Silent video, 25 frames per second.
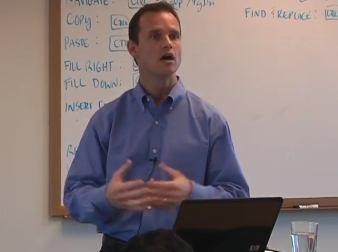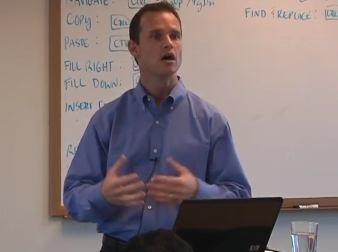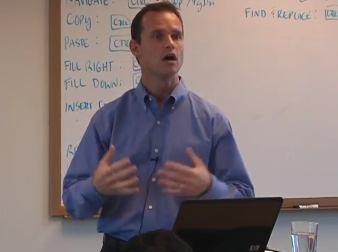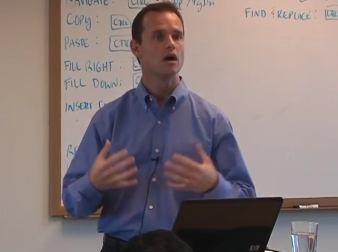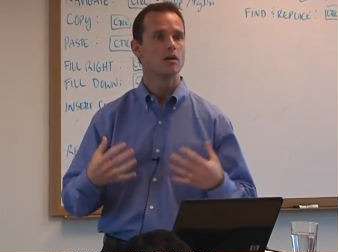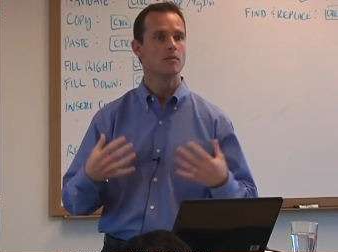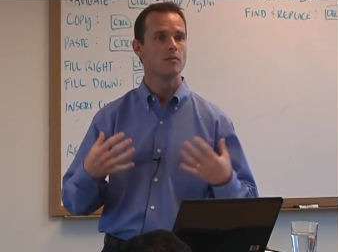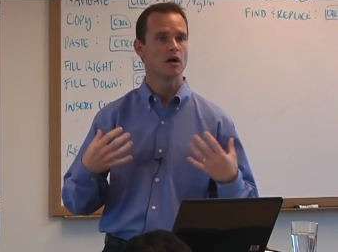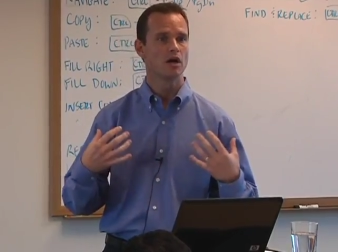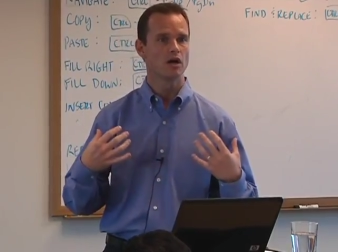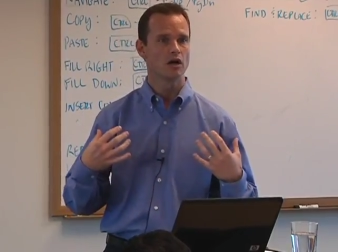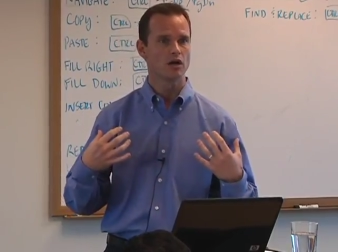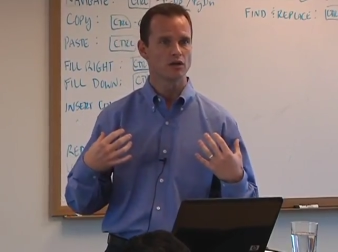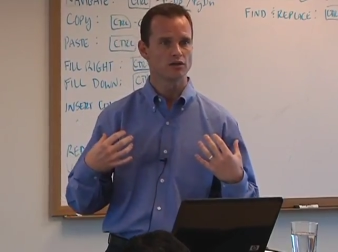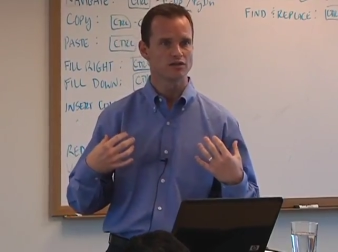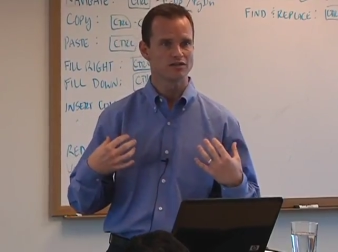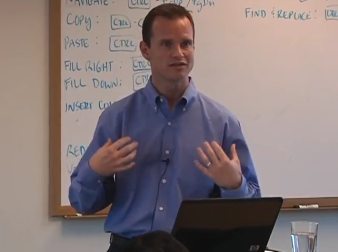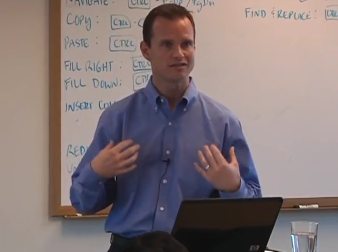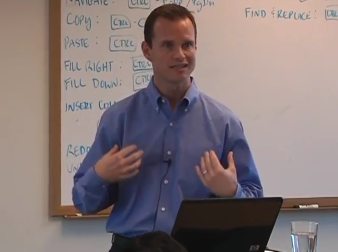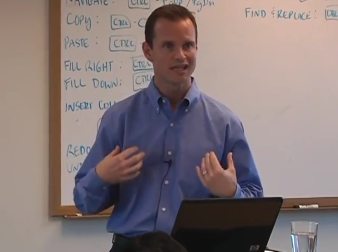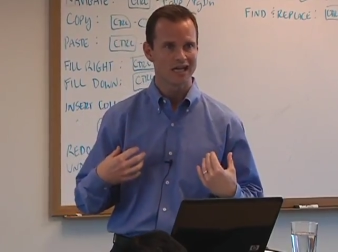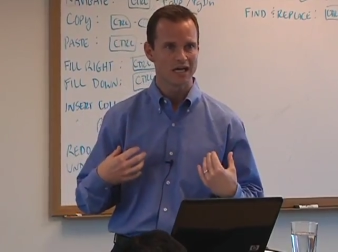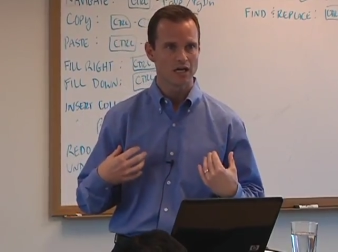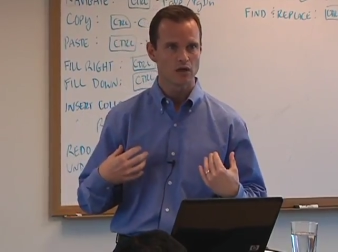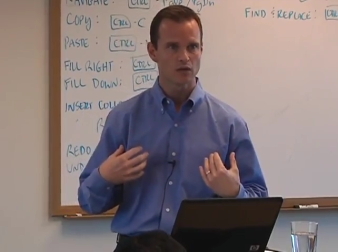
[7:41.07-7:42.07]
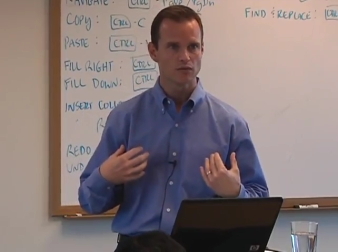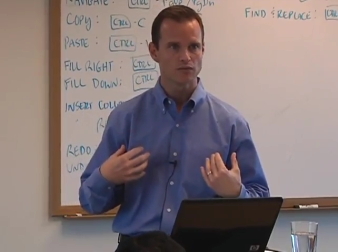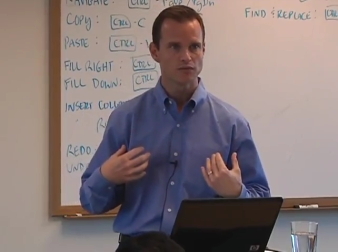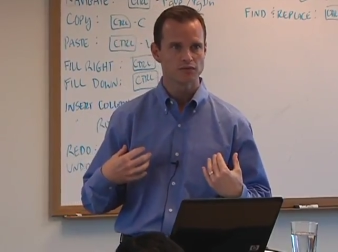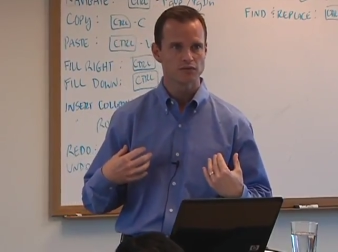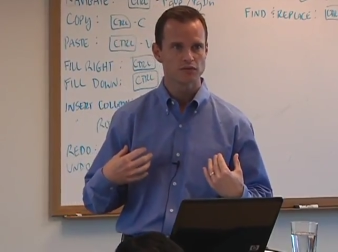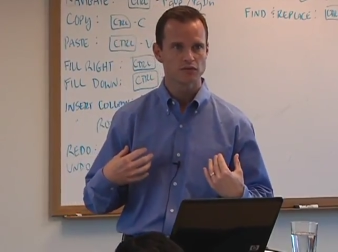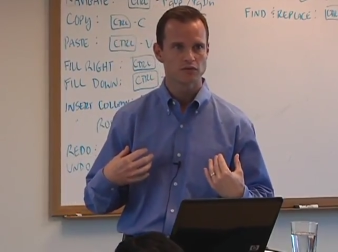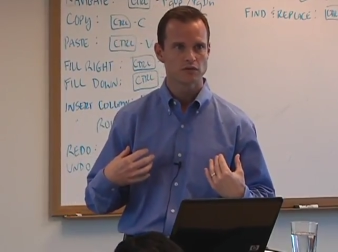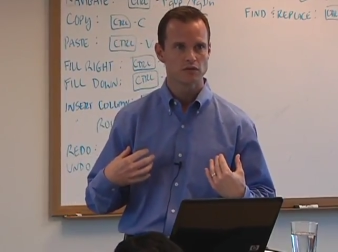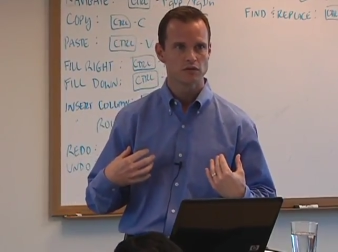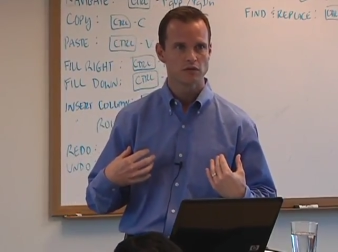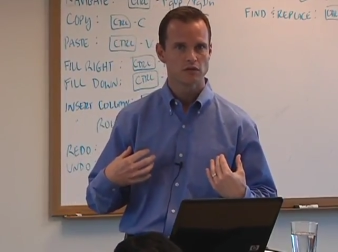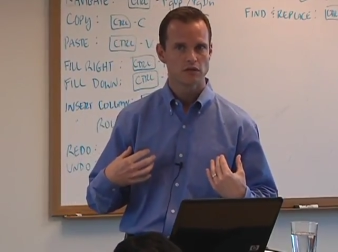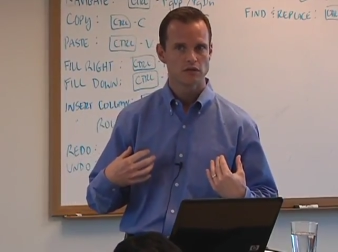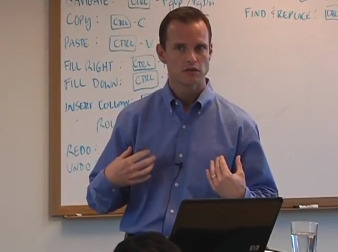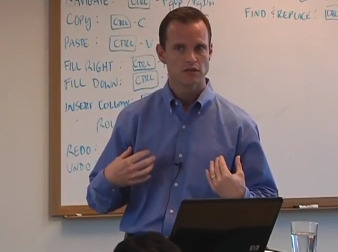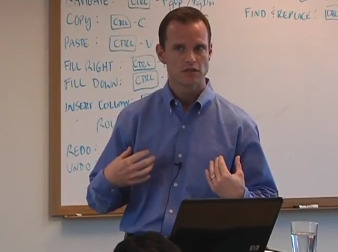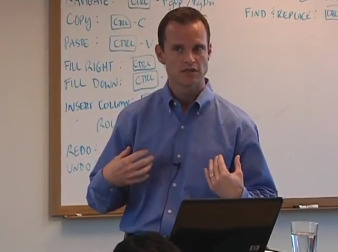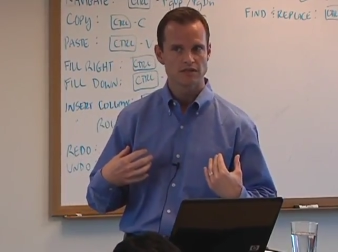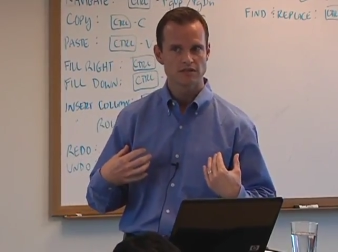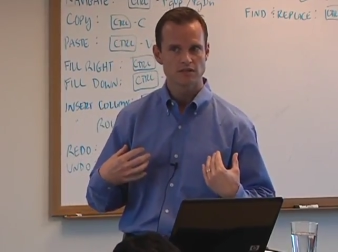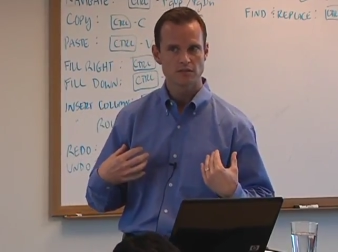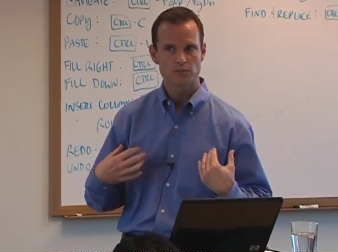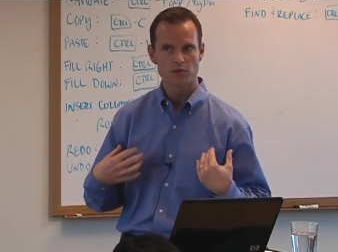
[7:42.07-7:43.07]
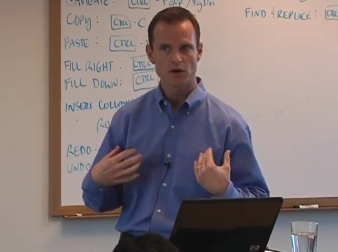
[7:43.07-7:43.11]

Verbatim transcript: among ourselves as the